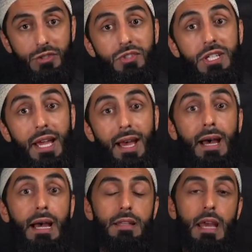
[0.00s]
of
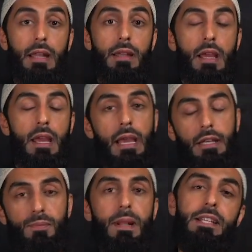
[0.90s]
Jihad and
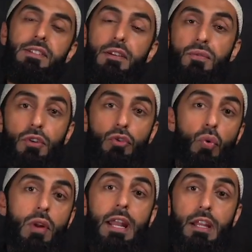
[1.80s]
explains the different
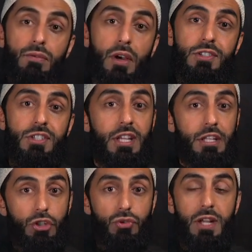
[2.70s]
Quranic verses
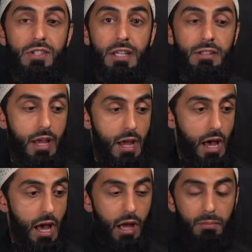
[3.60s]
that address it,
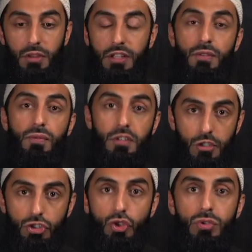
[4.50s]
the
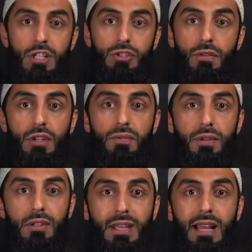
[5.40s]
different duties of
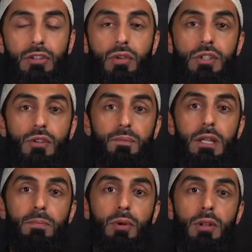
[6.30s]
different categories of
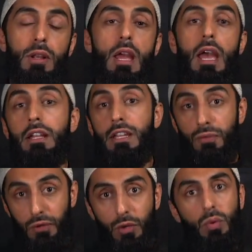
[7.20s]
people. And he
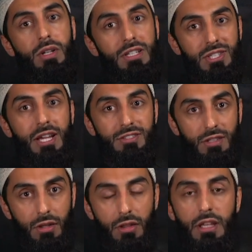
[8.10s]
frequently cites
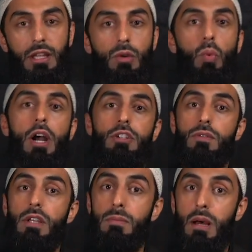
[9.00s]
the works of
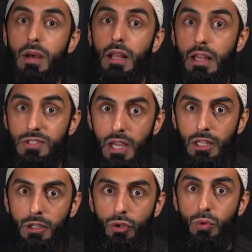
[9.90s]
Imam
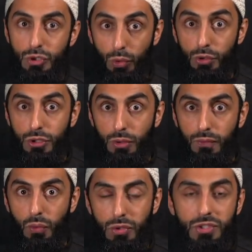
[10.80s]
Al-Ghazali, who was also, of
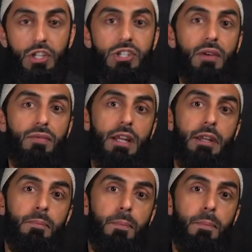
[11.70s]
course, Shafi'i.